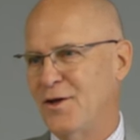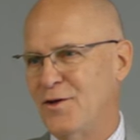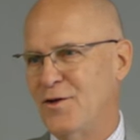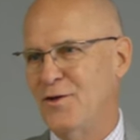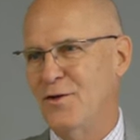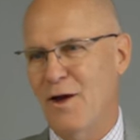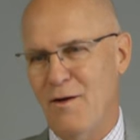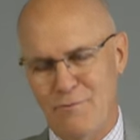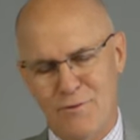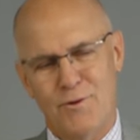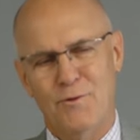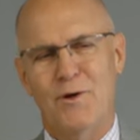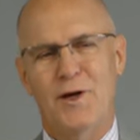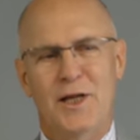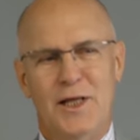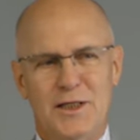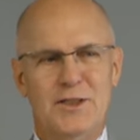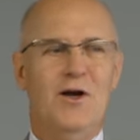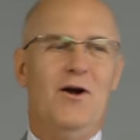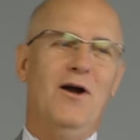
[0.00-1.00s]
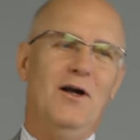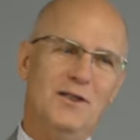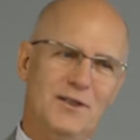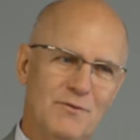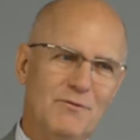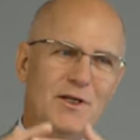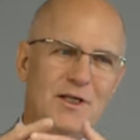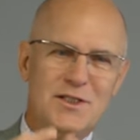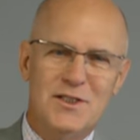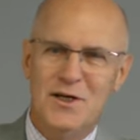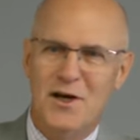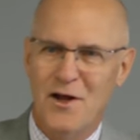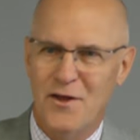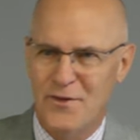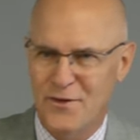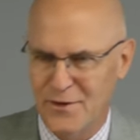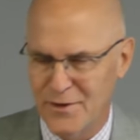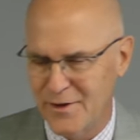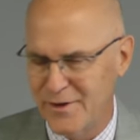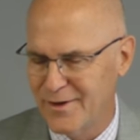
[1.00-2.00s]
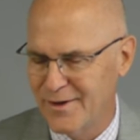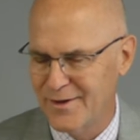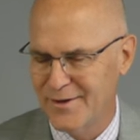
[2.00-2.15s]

You have to really talk to each other.